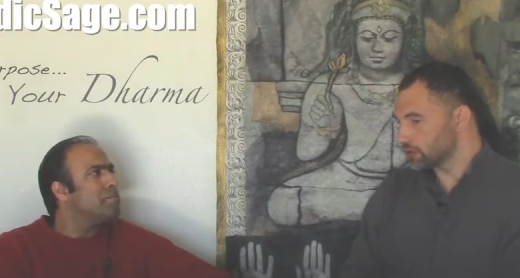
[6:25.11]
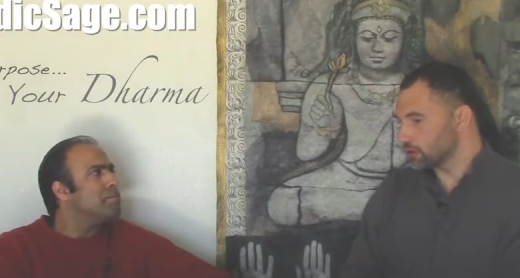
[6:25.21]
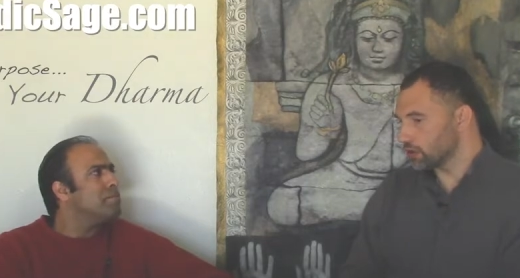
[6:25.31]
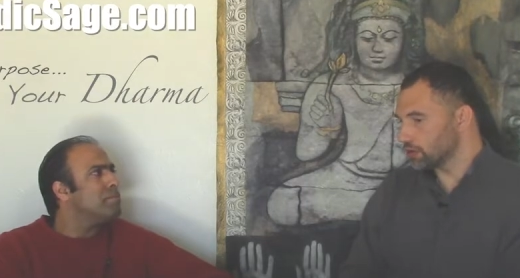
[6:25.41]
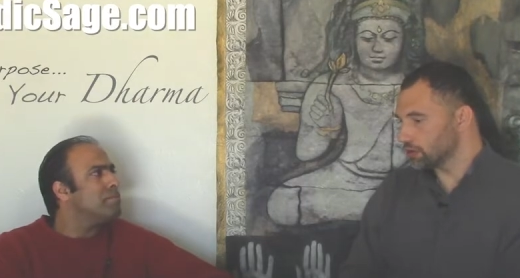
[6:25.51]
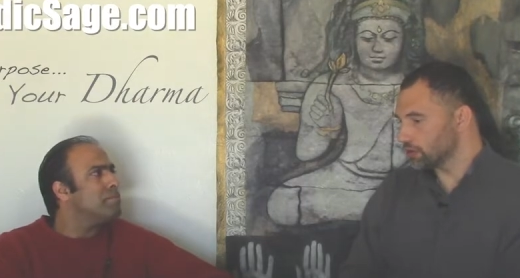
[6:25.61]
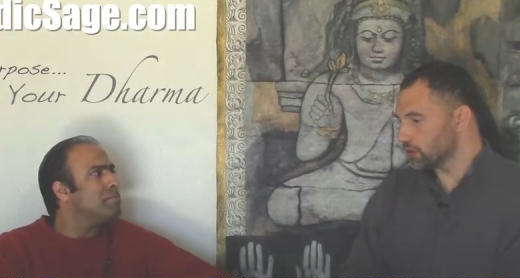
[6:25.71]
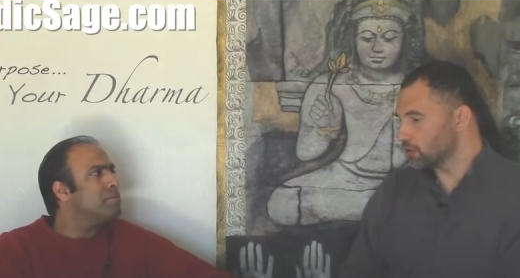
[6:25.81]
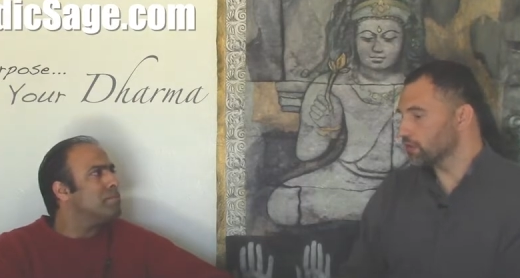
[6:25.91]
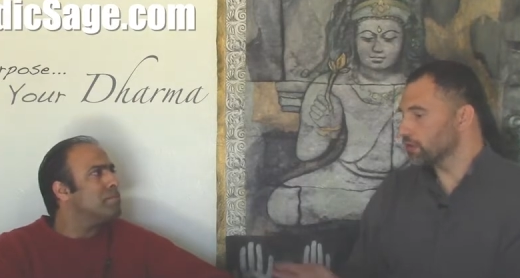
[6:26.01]
Speaker 1: astrology is
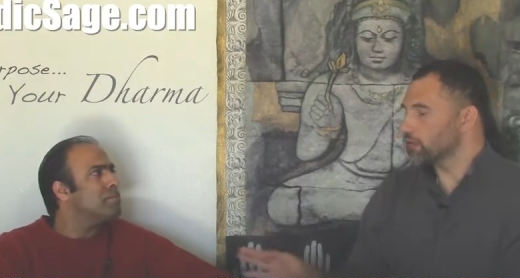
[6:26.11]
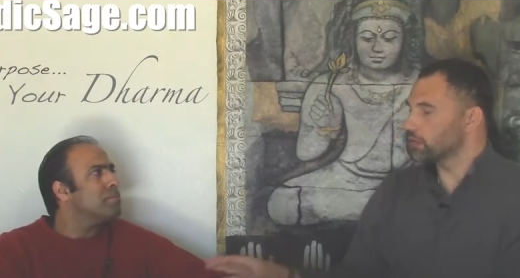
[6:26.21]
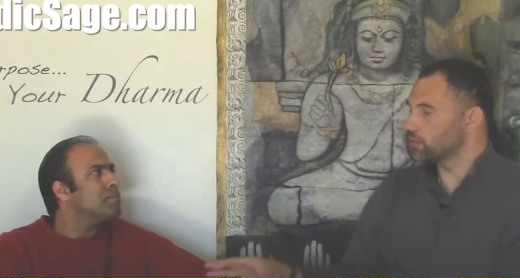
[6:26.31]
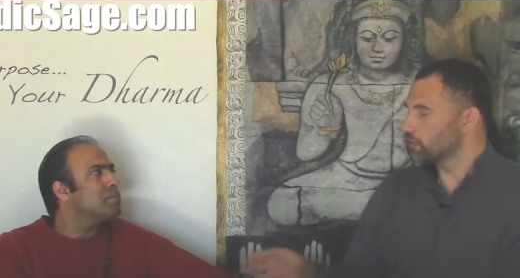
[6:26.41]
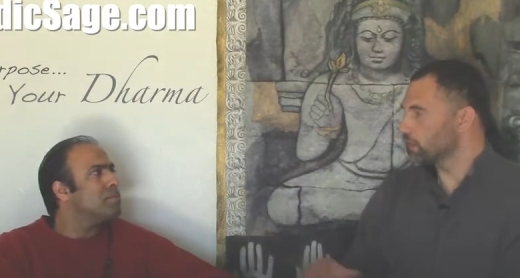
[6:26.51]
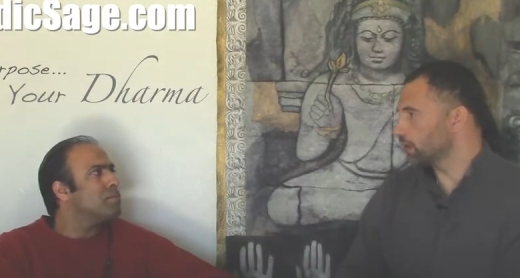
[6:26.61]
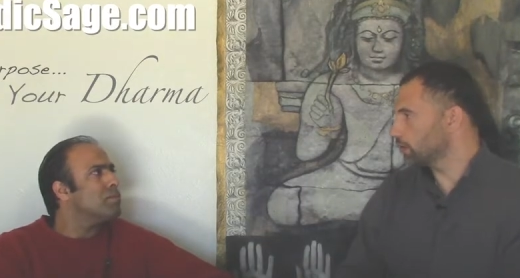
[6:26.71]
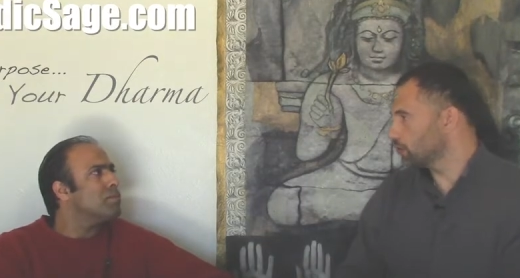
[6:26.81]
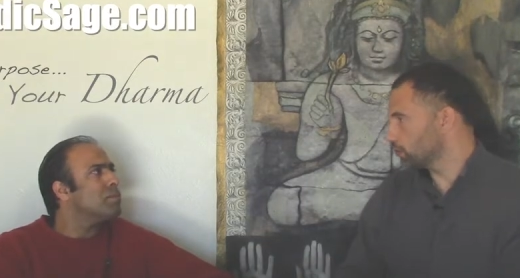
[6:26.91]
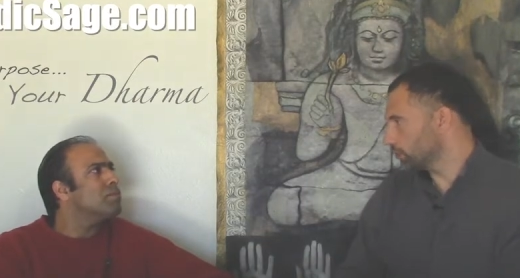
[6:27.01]
the art of helping you
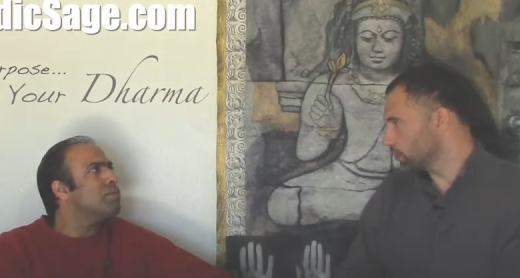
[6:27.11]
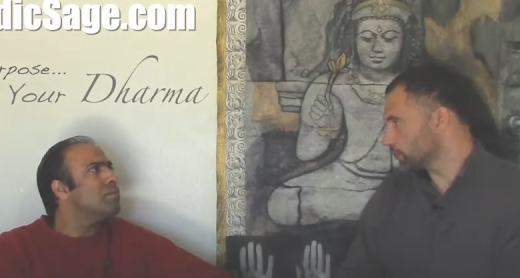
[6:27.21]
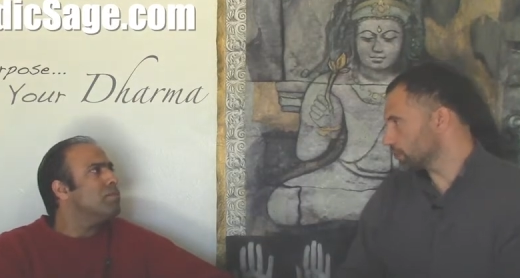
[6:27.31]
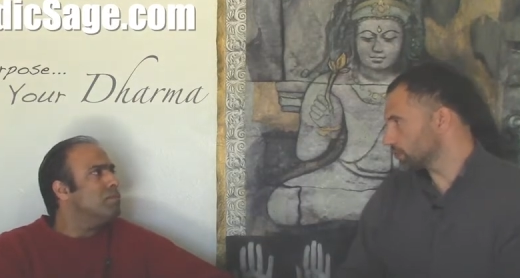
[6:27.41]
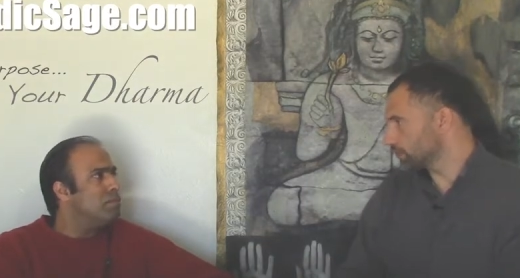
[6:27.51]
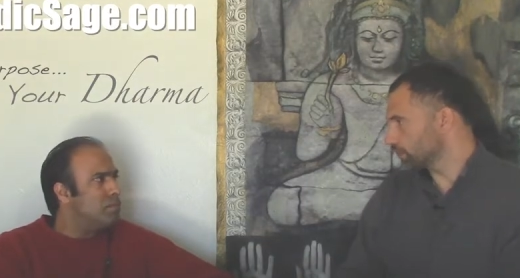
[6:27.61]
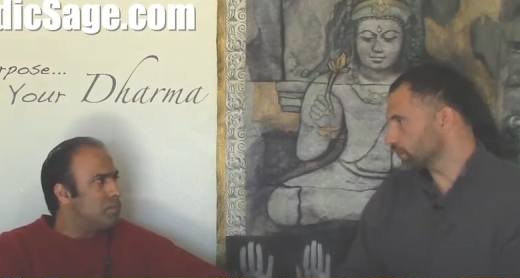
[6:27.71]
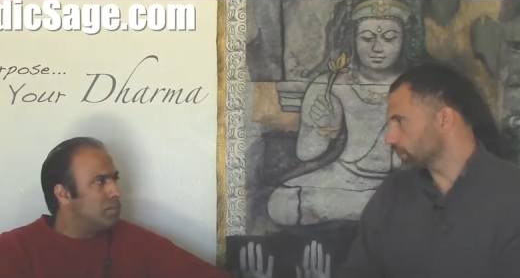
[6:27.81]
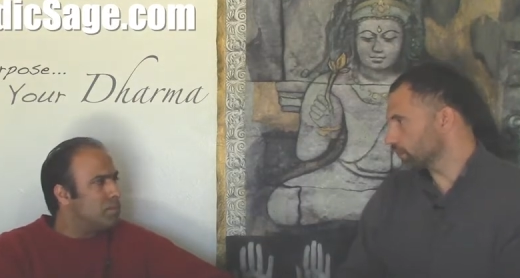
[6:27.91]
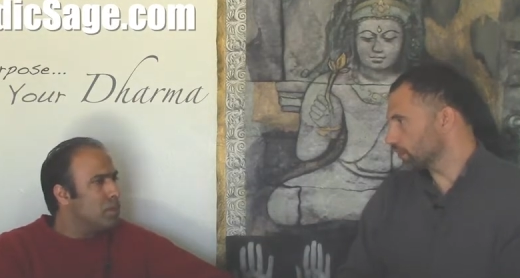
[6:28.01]
find your purpose.
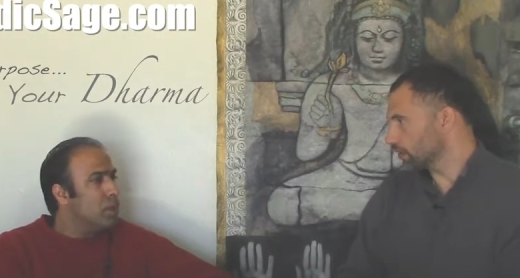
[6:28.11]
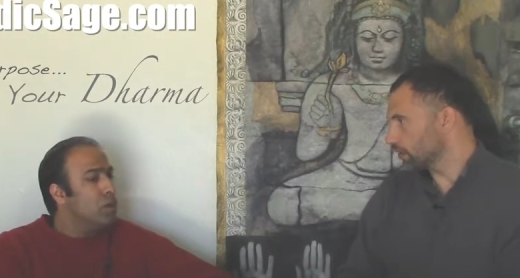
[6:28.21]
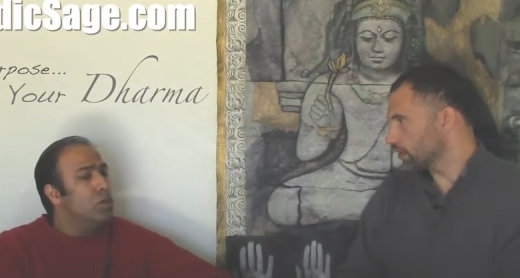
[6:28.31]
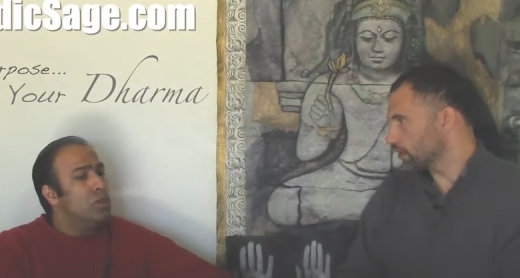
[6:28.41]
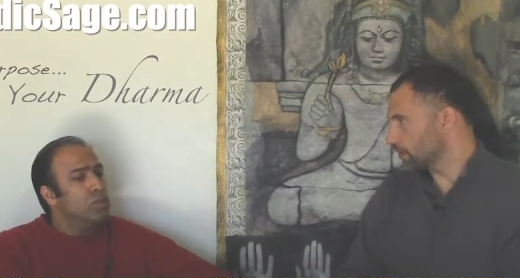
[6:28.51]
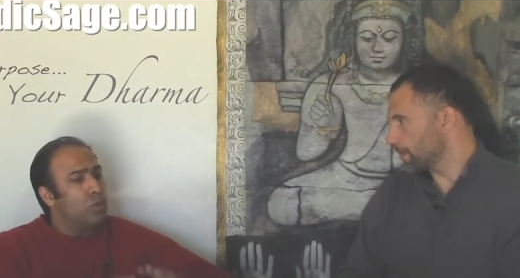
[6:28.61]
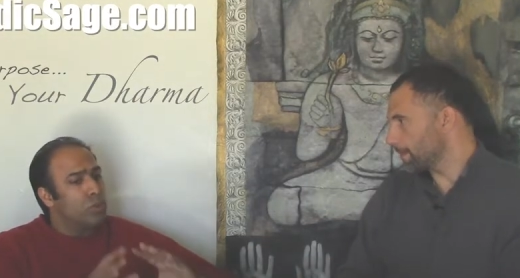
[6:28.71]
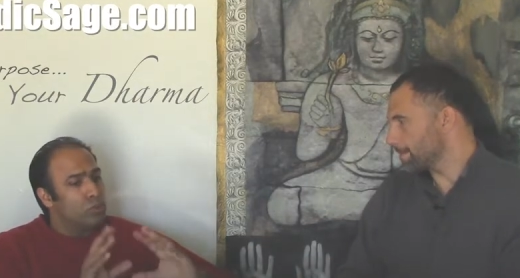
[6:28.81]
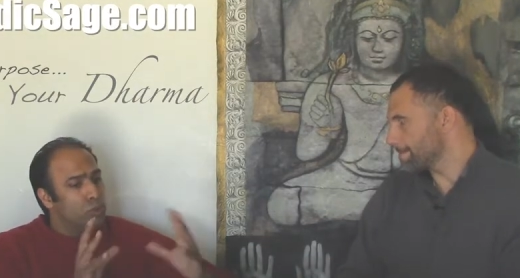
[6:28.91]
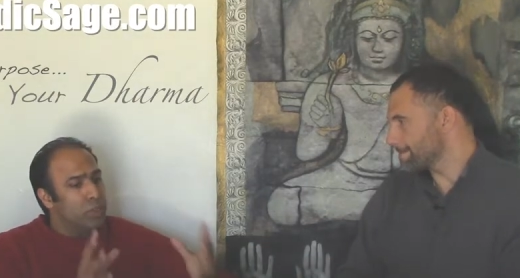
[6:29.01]
Mm.
Speaker 2: So
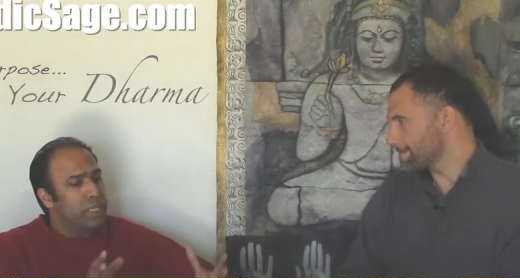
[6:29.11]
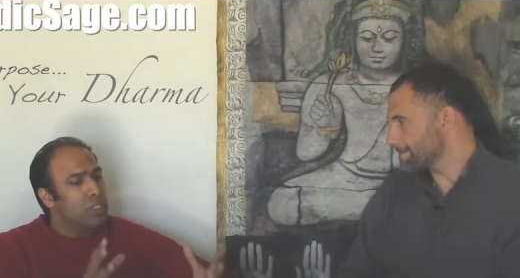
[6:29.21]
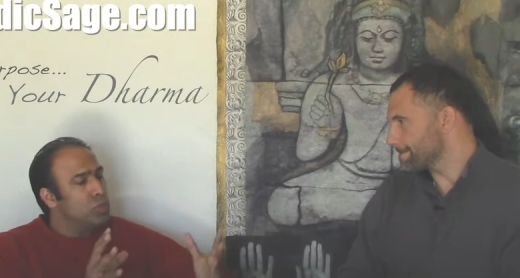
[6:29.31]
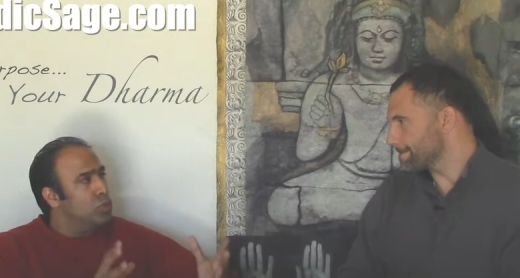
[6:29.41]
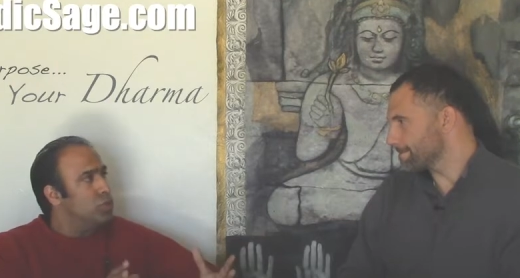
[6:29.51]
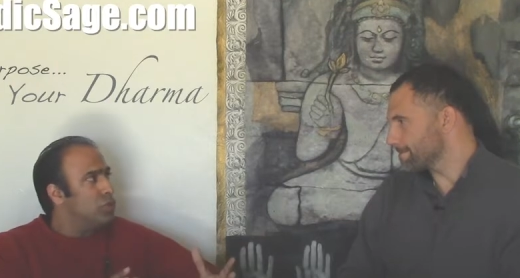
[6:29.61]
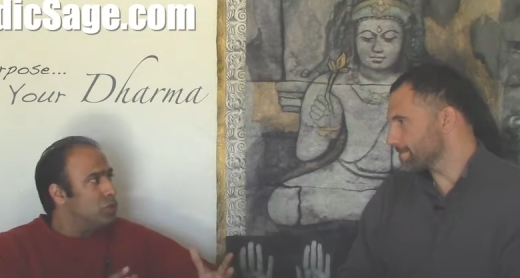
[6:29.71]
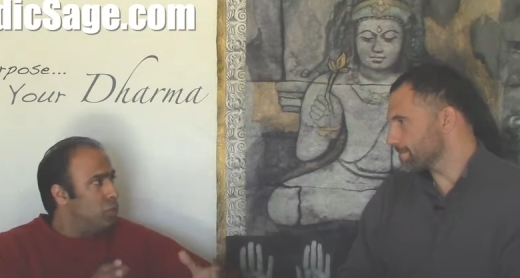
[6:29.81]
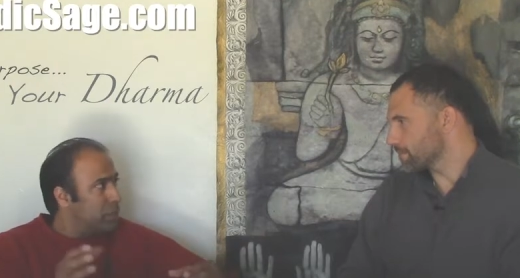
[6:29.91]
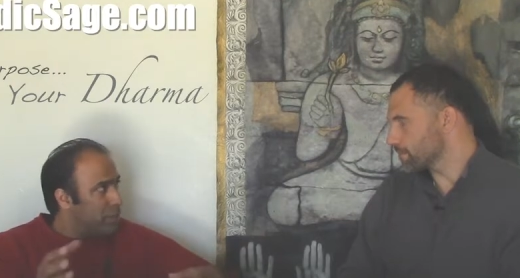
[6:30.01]
through these
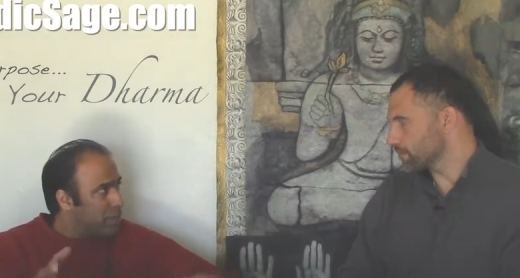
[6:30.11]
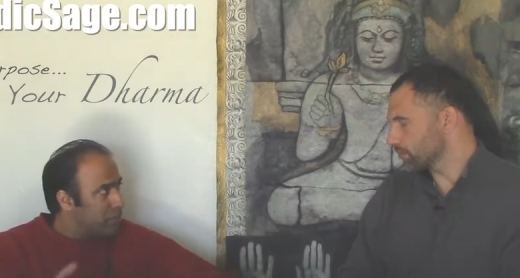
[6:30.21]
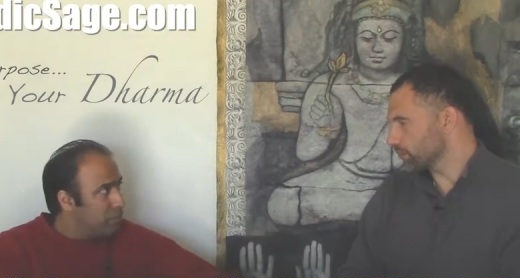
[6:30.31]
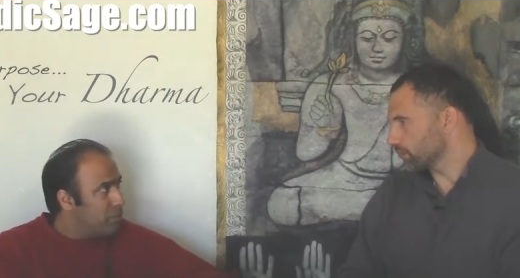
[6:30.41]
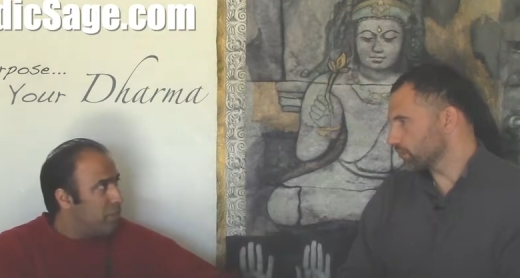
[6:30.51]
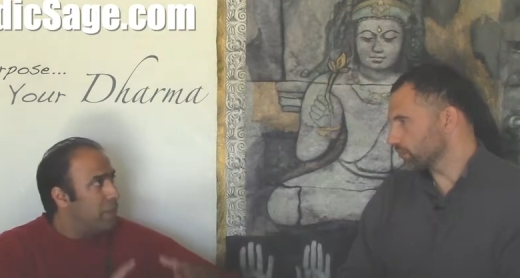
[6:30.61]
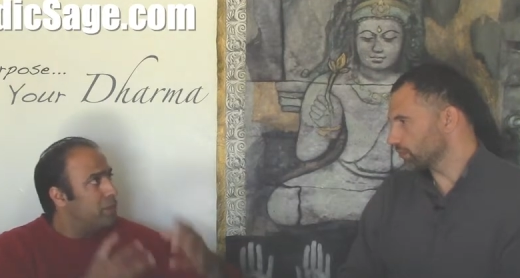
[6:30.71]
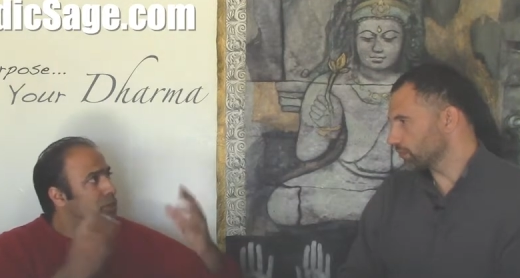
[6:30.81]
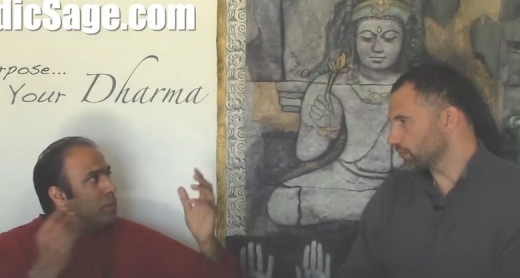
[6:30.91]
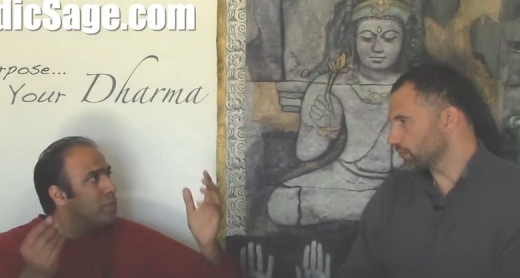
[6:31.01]
tools, one can
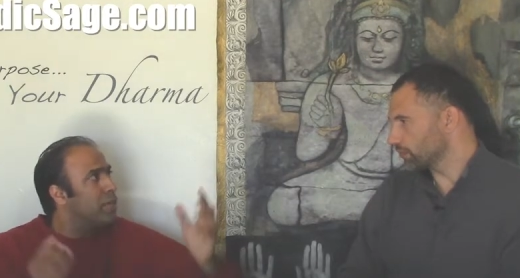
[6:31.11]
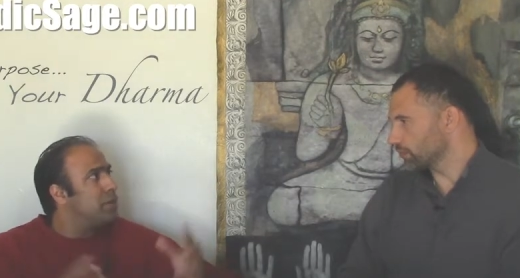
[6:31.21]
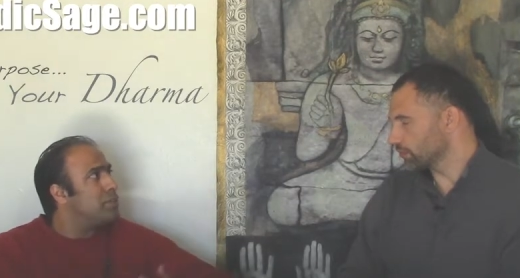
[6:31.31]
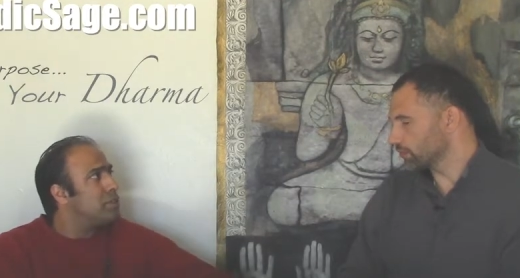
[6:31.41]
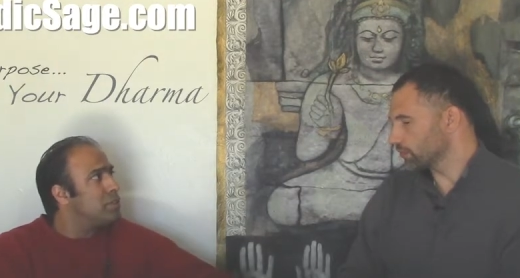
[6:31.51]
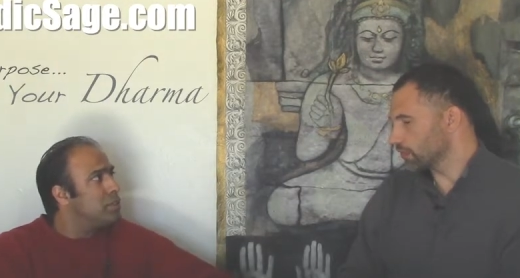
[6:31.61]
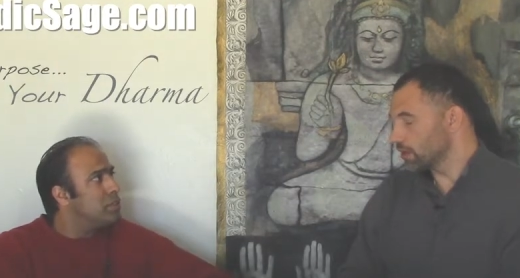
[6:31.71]
find their dharma types.